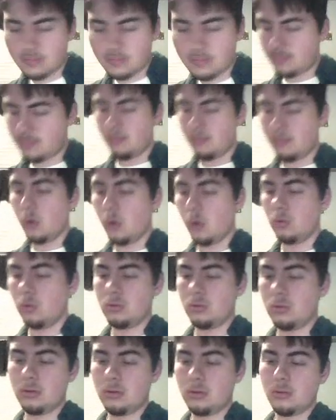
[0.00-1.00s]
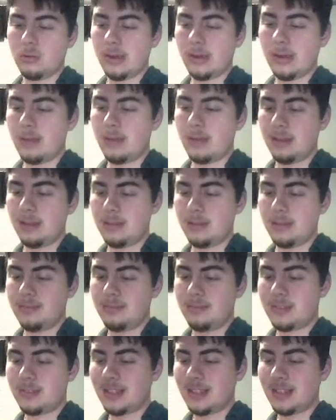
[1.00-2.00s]
mold or animated
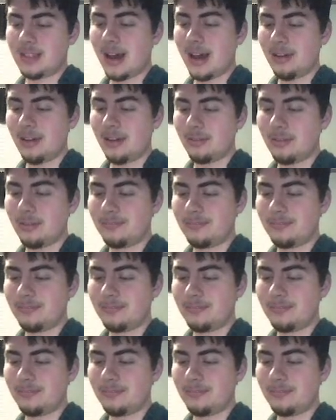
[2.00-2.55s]
style.